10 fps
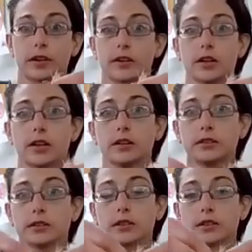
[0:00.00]

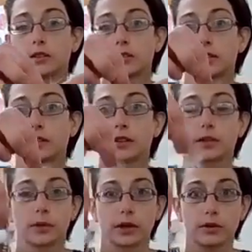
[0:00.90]
feathers
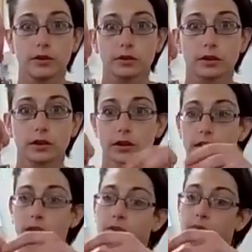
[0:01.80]
and my hook.
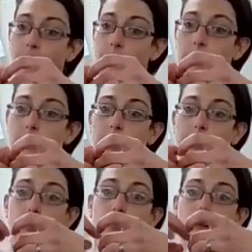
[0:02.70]
When
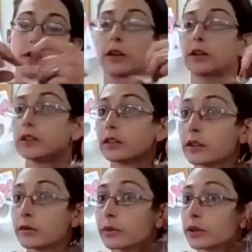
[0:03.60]
I wear it,
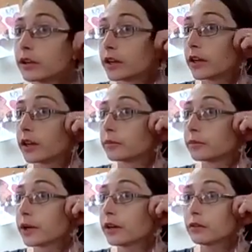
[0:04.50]
it will hang
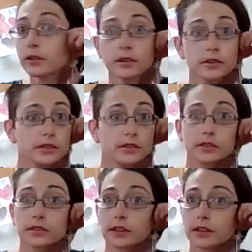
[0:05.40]
backwards
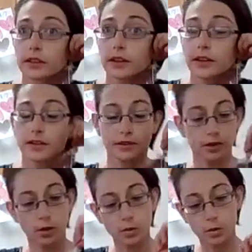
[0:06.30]
just like that.
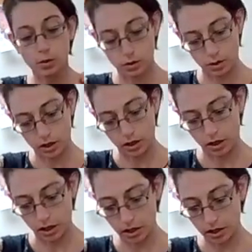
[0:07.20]
Cool.
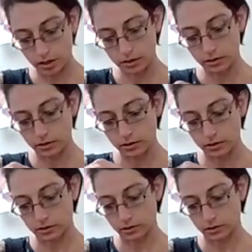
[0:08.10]
And